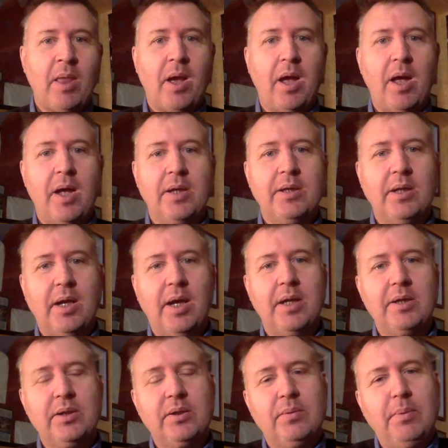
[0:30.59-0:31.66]
And
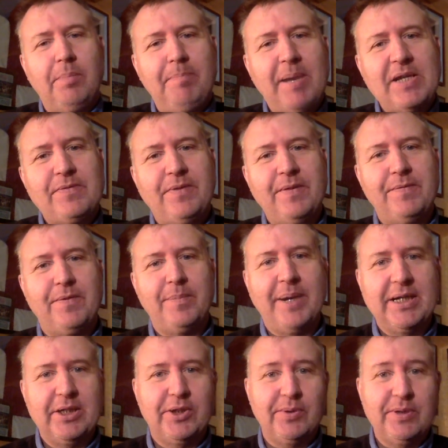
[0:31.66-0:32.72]
the best thing for
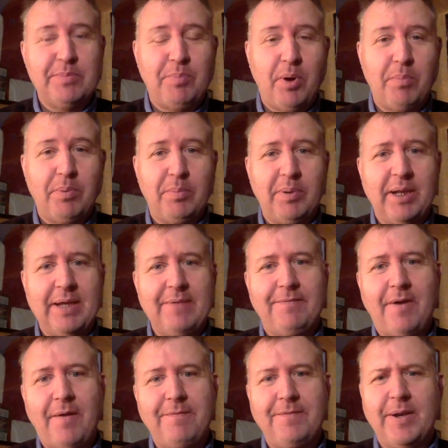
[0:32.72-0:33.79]
me to do is probably, if
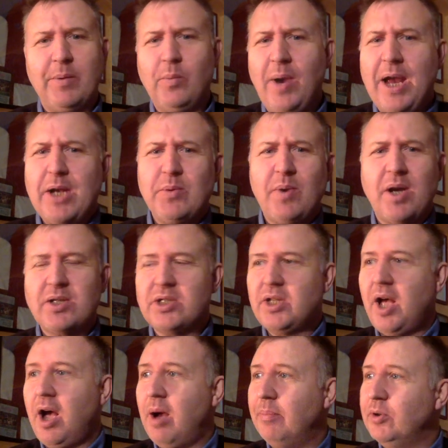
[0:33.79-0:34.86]
I think, where do I
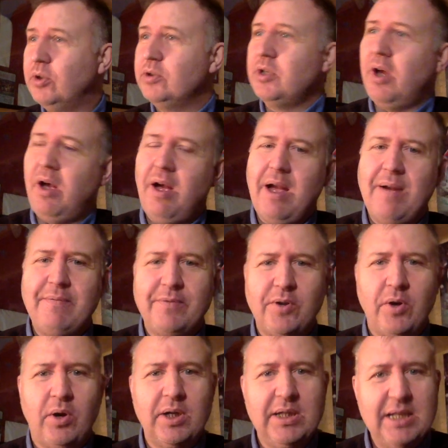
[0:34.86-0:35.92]
start? Because I've
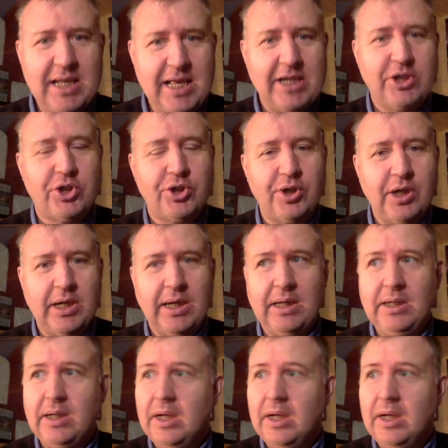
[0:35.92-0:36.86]
got literally